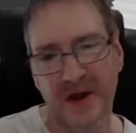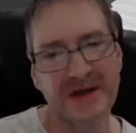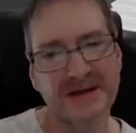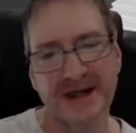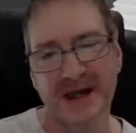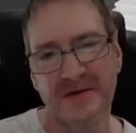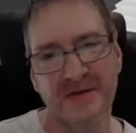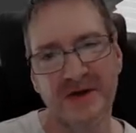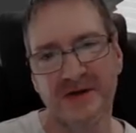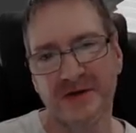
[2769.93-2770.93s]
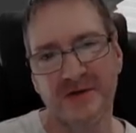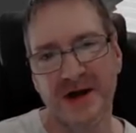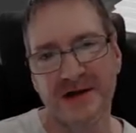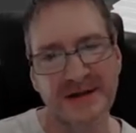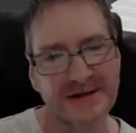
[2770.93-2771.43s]
I use Eon Vue to do
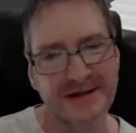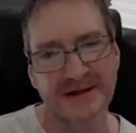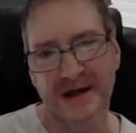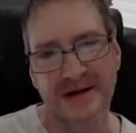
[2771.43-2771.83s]
renders, and,